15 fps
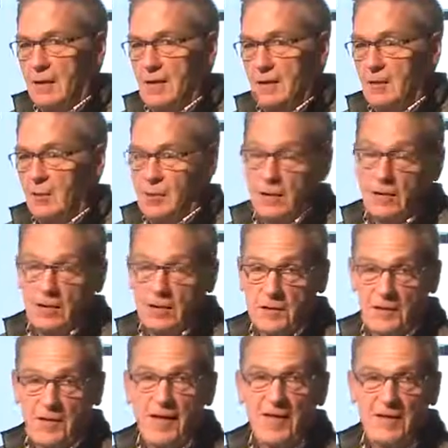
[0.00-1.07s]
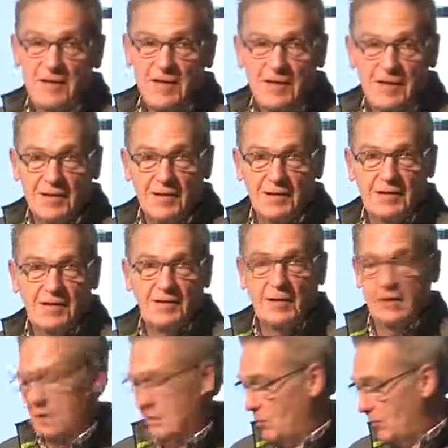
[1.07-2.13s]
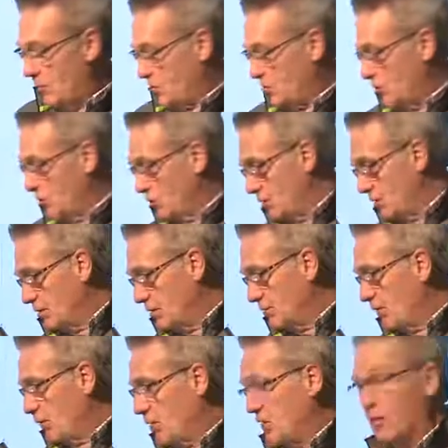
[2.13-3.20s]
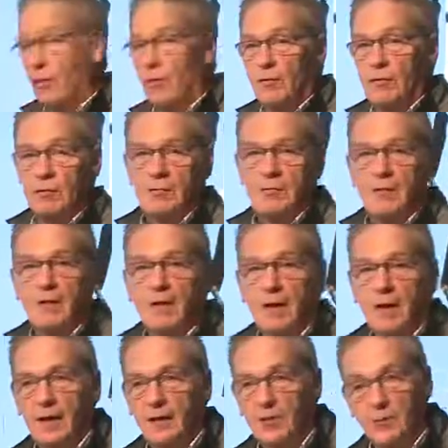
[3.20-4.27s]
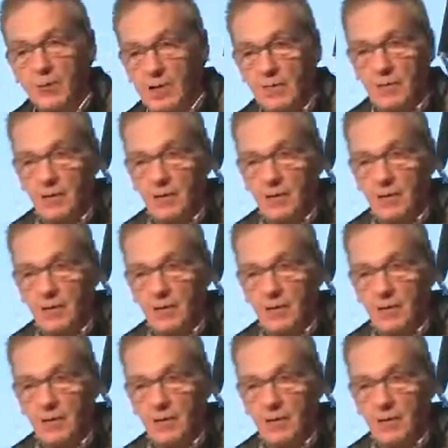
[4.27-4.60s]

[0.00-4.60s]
I said, oh my God, it's five years, and it's quite a short, it's not very long, and you may